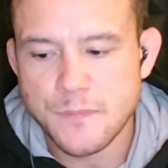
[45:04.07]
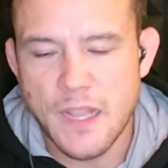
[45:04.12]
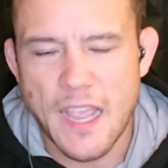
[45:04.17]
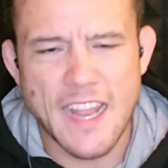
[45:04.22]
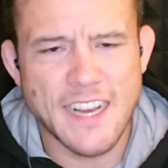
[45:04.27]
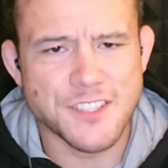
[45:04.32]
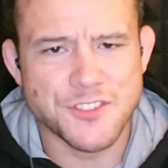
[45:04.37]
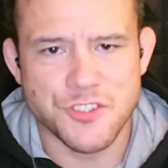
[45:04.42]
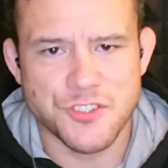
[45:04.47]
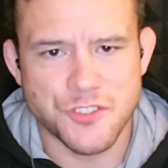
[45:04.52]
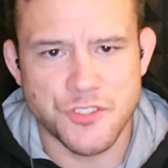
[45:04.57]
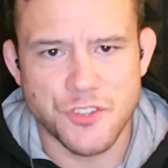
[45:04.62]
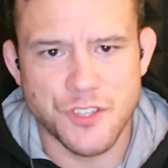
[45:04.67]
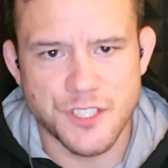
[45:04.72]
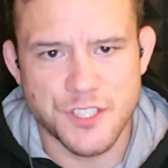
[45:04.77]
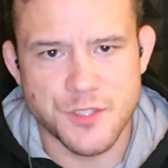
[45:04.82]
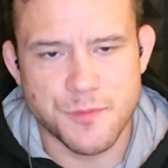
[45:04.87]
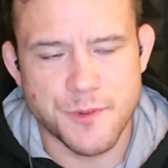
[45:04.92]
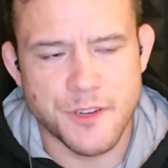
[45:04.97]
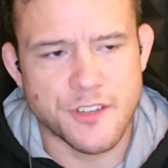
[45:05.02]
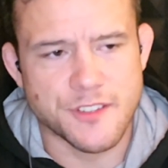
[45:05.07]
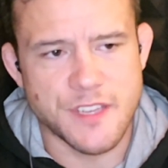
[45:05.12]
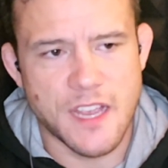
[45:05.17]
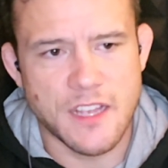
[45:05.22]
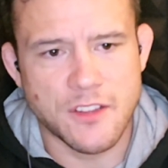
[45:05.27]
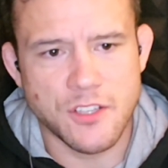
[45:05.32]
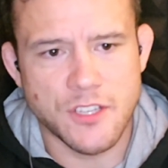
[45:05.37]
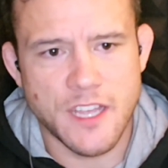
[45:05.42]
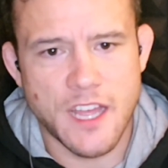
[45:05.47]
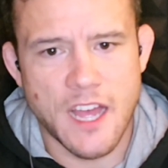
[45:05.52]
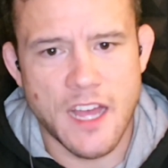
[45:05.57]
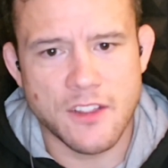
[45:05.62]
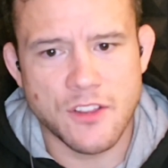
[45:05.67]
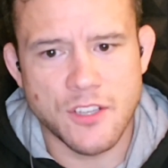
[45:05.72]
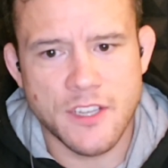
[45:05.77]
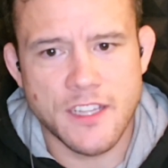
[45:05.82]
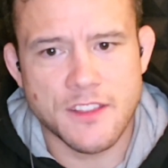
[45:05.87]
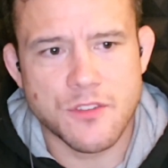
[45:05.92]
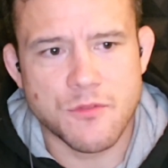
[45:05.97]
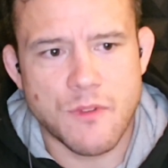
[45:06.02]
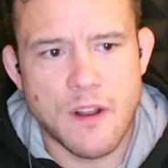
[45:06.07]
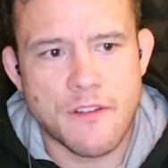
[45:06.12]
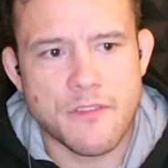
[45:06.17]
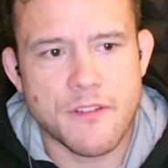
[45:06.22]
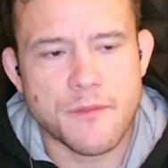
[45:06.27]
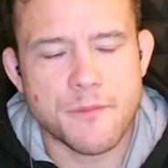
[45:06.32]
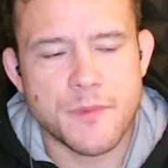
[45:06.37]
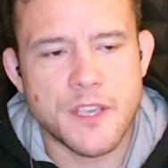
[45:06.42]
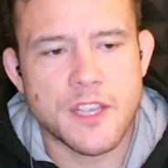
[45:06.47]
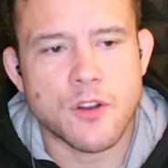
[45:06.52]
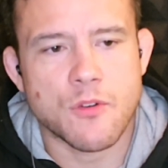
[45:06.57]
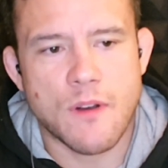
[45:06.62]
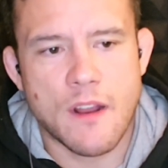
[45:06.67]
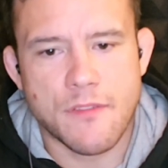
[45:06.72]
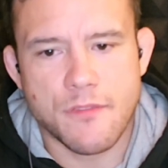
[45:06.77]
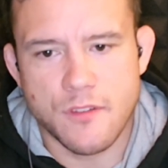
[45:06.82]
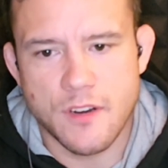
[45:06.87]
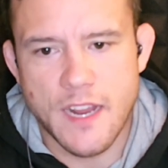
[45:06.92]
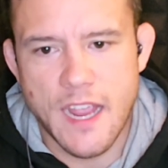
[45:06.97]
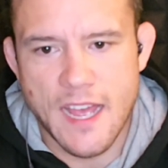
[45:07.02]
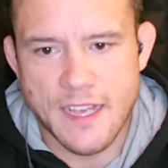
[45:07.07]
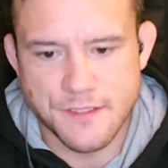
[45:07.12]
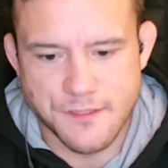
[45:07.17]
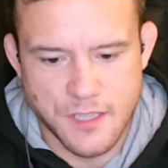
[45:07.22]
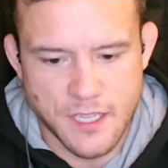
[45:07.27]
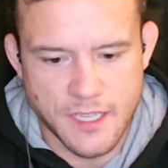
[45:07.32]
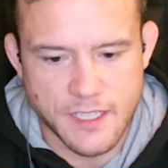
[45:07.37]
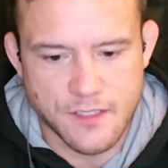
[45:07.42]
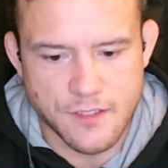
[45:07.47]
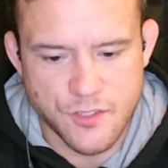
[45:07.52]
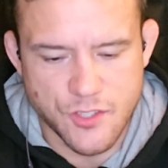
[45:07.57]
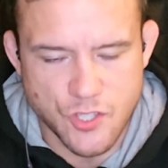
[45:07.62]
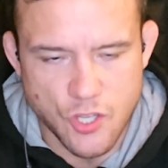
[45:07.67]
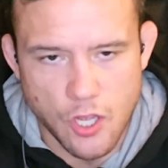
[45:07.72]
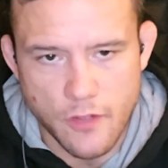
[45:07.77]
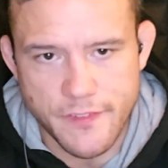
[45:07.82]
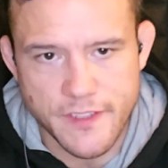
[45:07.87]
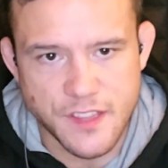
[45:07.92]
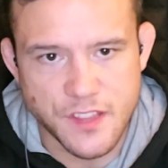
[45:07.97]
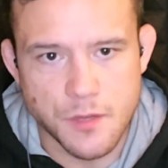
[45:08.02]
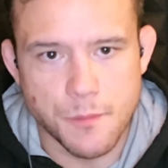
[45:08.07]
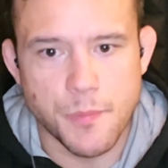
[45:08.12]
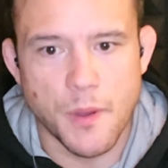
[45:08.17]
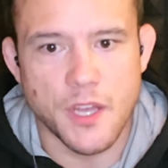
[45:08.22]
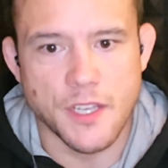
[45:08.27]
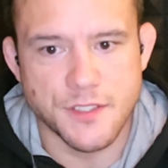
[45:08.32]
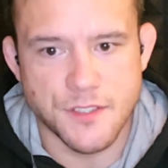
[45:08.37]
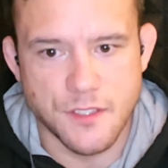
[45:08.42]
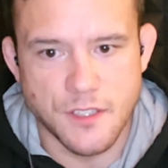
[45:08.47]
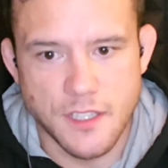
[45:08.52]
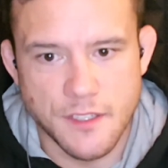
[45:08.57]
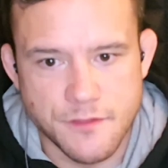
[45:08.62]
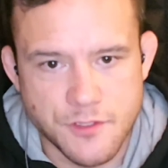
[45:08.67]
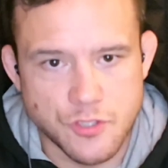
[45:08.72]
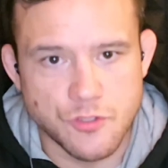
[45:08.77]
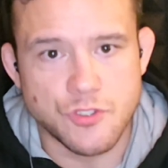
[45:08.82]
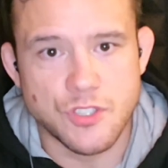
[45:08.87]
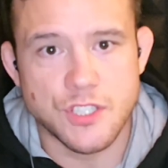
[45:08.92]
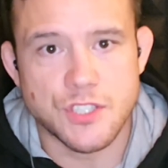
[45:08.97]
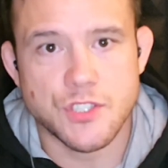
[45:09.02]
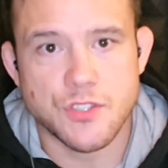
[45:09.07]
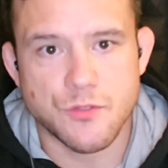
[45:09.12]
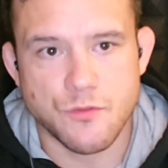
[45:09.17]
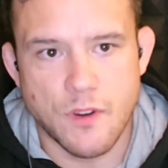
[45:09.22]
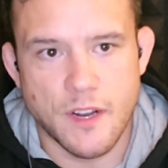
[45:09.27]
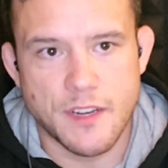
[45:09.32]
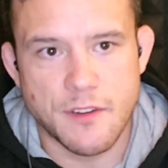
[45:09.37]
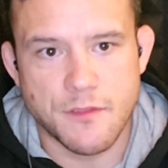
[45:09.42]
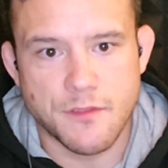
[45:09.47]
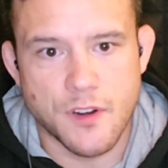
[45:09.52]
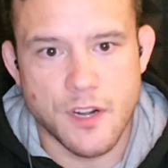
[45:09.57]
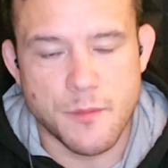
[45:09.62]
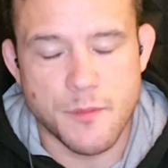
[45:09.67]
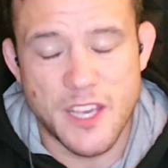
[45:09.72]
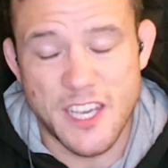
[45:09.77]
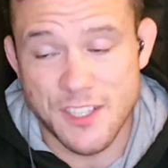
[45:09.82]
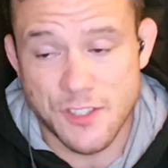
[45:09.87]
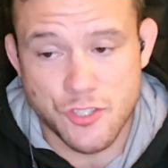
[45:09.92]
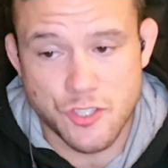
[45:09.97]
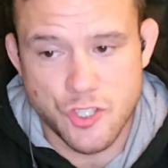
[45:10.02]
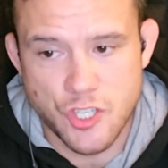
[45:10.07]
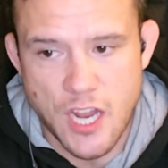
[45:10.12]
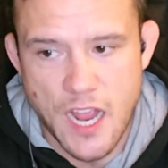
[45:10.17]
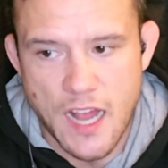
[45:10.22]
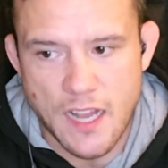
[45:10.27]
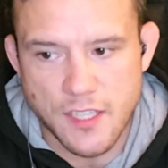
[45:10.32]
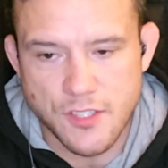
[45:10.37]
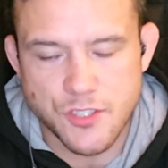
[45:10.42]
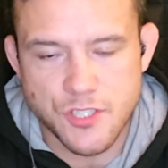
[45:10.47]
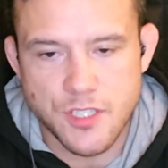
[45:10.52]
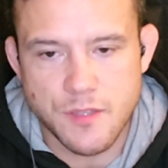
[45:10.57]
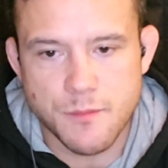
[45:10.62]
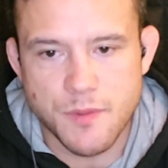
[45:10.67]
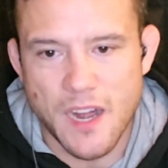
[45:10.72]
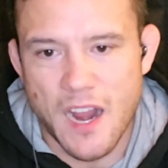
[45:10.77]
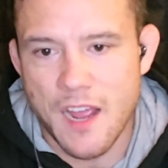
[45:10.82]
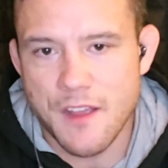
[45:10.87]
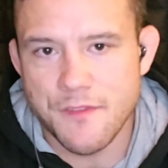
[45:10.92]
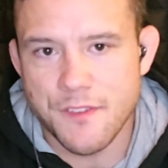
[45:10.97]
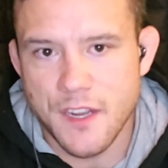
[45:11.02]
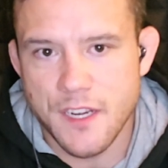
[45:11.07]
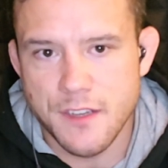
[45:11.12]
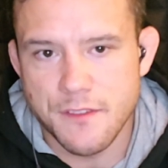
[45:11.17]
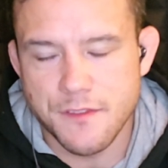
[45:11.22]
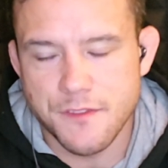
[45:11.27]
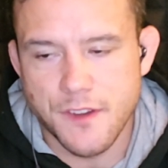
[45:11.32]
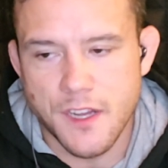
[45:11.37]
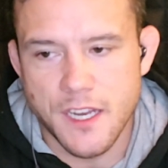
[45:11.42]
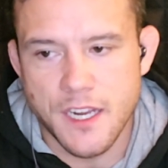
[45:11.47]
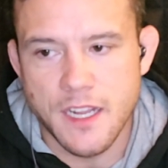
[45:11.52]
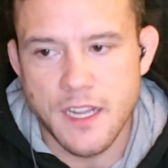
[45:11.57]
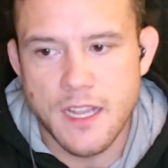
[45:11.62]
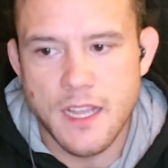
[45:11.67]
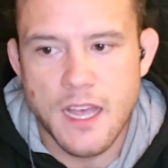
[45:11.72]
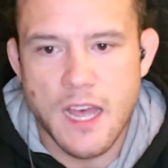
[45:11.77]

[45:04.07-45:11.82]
And it's just good experience. I look at being a referee as like solving the puzzle of jiu-jitsu right in front of me. It's challenging, but I find it fun.